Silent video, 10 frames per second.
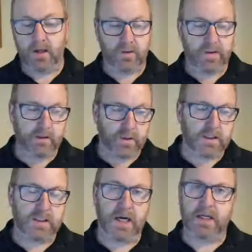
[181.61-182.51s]
You then look
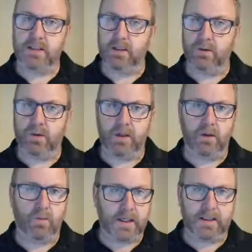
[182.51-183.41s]
at your charts, you look
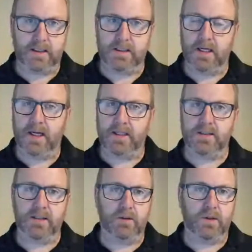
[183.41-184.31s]
at your weekly
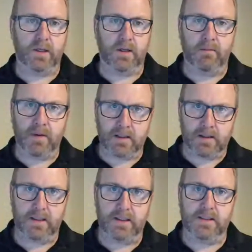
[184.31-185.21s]
charts, you look at your
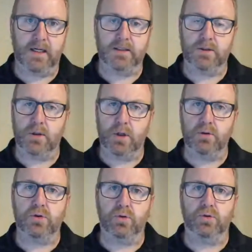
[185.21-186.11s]
monthly charts,
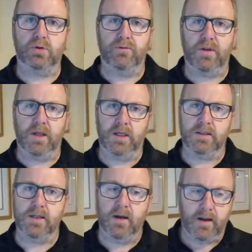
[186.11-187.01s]
those sorts of
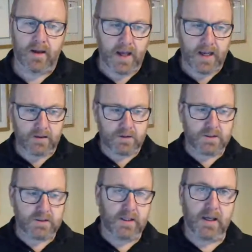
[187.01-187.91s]
things, and you
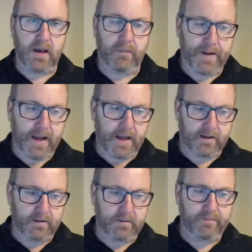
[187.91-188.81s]
see a
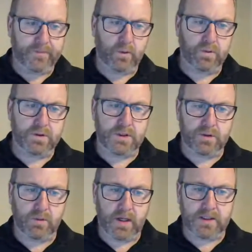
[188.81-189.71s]
pattern, or a
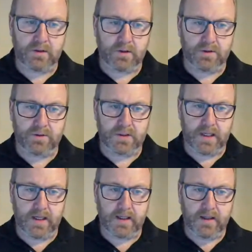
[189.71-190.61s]
situation, I should
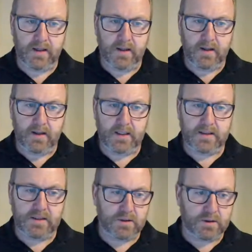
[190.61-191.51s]
say, that
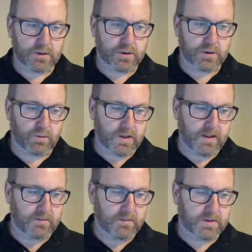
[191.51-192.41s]
just
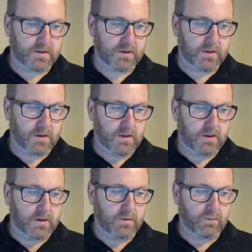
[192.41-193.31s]
screams
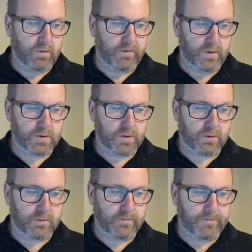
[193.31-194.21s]

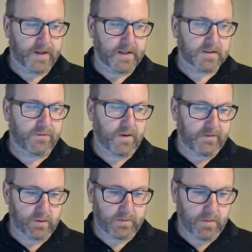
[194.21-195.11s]
reversal. So if I
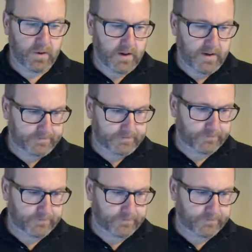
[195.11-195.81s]
have a look at my,